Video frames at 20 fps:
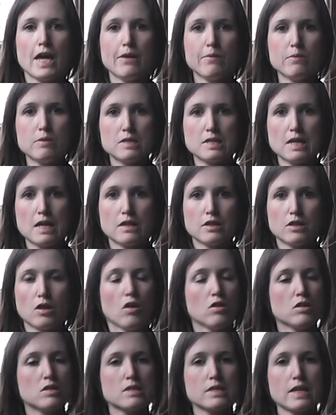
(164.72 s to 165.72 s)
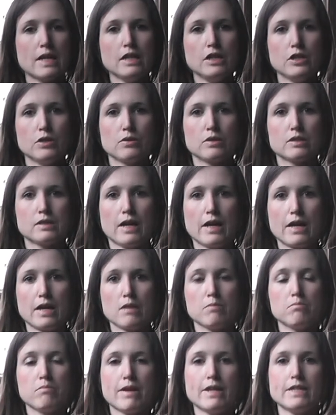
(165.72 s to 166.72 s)
It was said that on St Luke's Day,
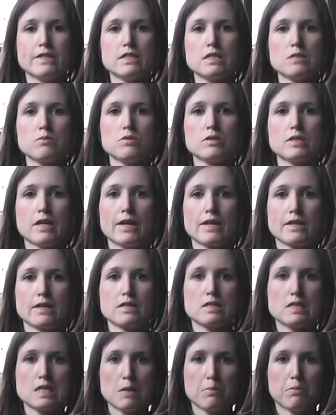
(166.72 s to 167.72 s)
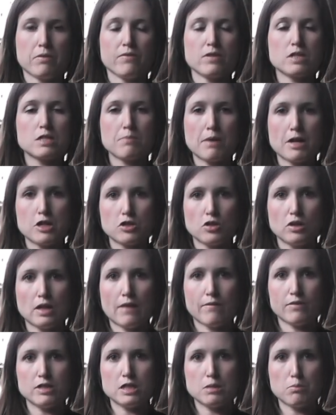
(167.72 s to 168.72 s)
maidens would take a sip of a special
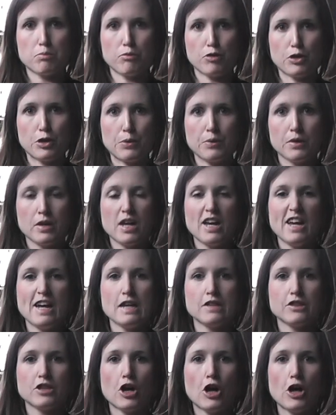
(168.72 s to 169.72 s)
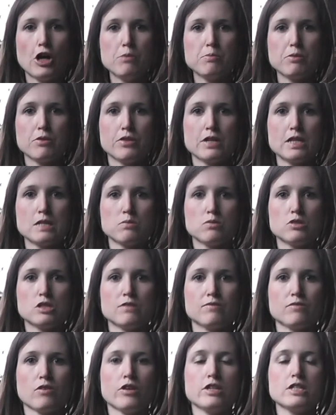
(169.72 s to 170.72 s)
lavender brew in the hope that this would
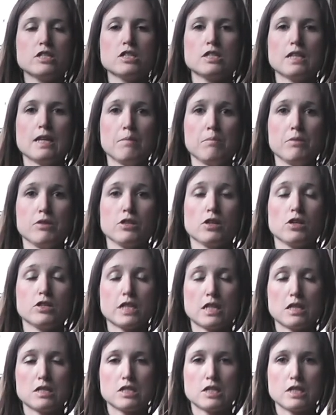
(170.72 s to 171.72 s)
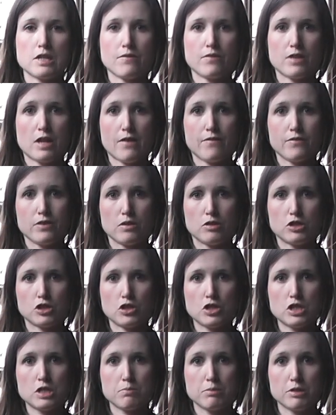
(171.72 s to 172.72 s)
divine to them the identity of their
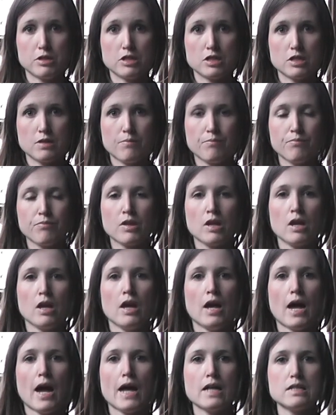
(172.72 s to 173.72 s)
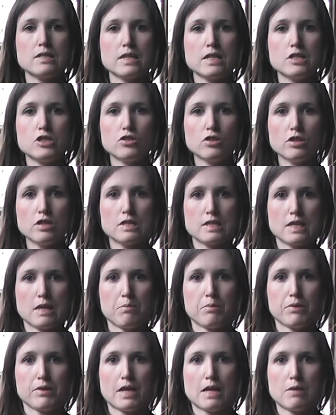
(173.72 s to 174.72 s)
future husband. As they took a
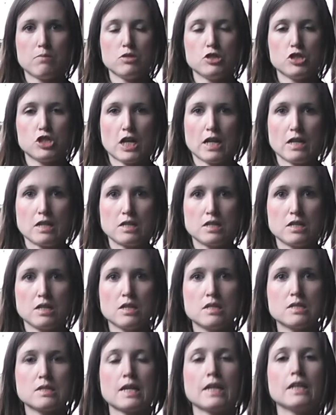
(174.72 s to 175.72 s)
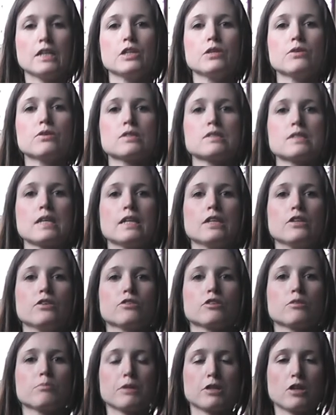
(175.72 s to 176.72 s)
sip, they would chant, St Luke, St
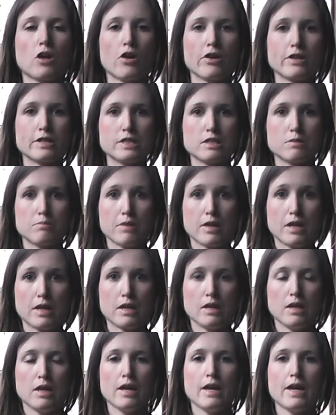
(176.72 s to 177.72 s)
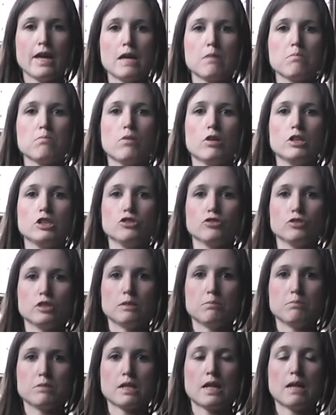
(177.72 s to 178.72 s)
Luke, be kind to me. In my
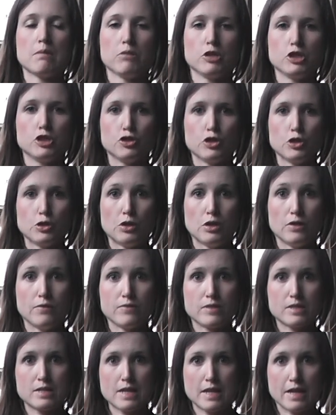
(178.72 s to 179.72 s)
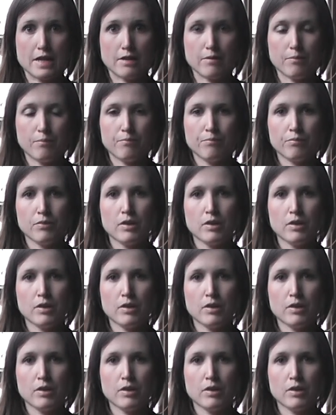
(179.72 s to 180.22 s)
dreams, let my true love see.